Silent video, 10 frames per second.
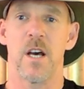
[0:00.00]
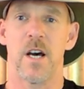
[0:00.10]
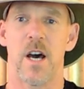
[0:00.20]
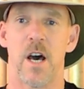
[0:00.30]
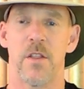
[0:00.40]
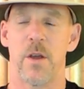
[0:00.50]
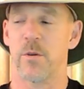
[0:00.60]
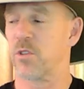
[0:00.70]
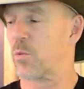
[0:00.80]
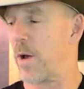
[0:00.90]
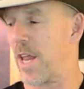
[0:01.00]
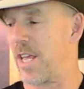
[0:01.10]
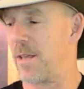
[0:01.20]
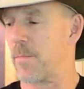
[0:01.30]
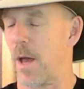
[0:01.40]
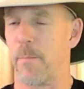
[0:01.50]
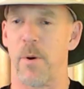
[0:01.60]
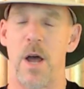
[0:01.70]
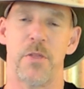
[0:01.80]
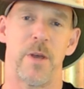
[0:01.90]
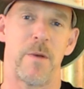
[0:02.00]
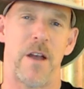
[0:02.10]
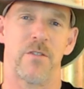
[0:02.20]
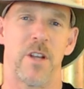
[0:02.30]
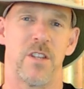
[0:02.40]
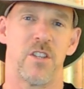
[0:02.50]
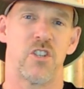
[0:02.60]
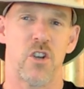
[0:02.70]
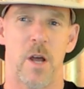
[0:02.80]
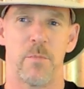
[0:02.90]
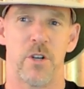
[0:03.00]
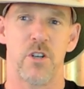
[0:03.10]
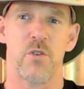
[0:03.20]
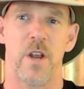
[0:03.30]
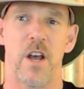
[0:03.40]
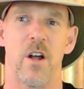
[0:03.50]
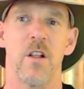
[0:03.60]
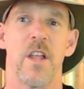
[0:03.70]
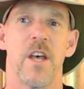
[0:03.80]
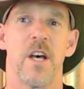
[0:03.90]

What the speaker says: They were sweaty. I bought them after I did the John Muir Trail